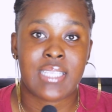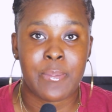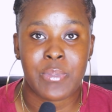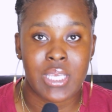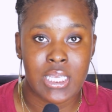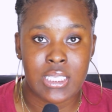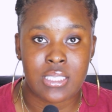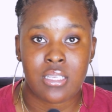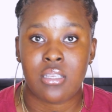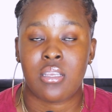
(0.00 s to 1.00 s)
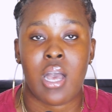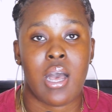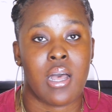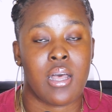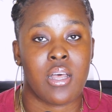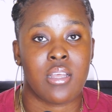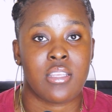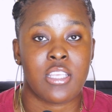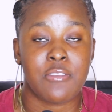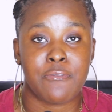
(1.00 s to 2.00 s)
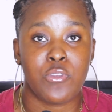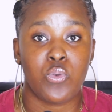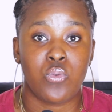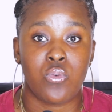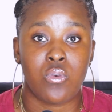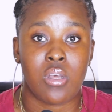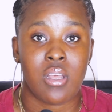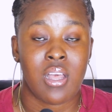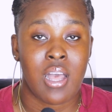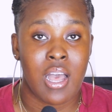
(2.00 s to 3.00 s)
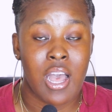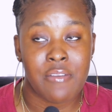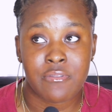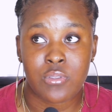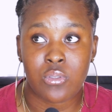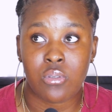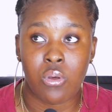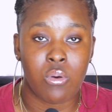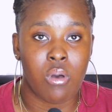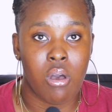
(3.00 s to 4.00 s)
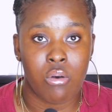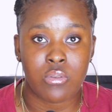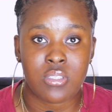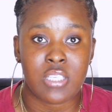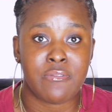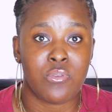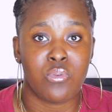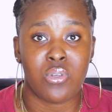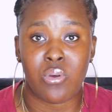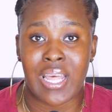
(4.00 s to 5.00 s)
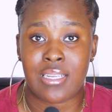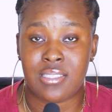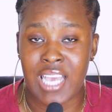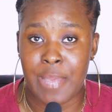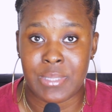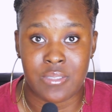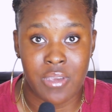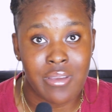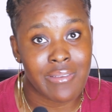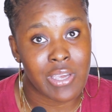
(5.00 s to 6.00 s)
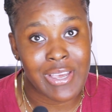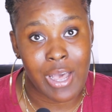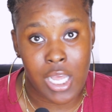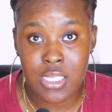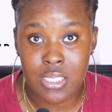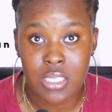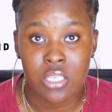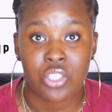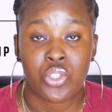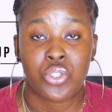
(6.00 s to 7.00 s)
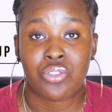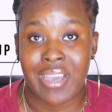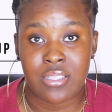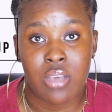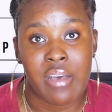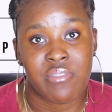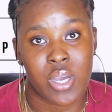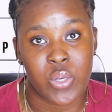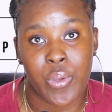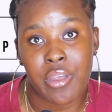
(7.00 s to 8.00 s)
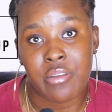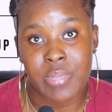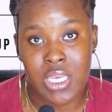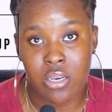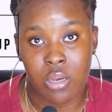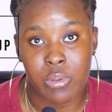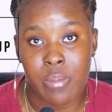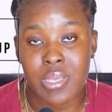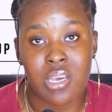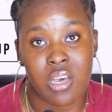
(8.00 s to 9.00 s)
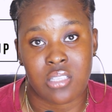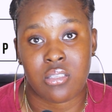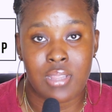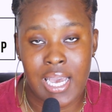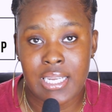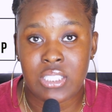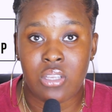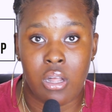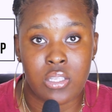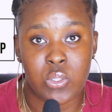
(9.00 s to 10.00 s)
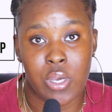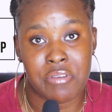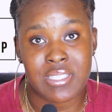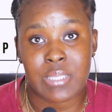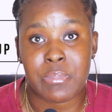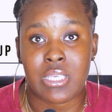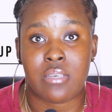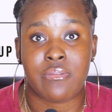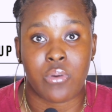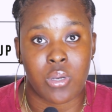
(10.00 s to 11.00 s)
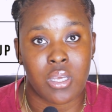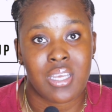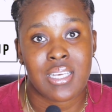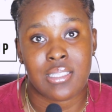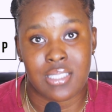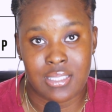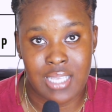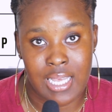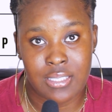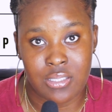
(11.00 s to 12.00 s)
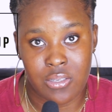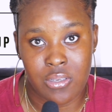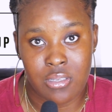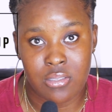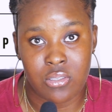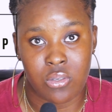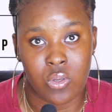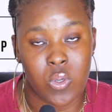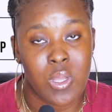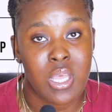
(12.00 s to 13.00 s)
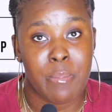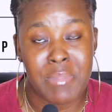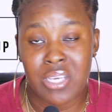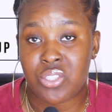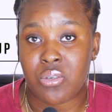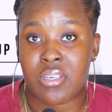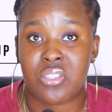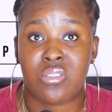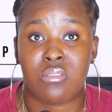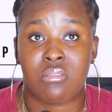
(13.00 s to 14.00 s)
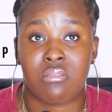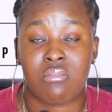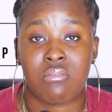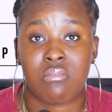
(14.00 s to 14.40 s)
step is uh, if you have to go out, if you know that the time is very, very hot, try to avoid wearing makeup because that is also a recipe for disaster. So make sure to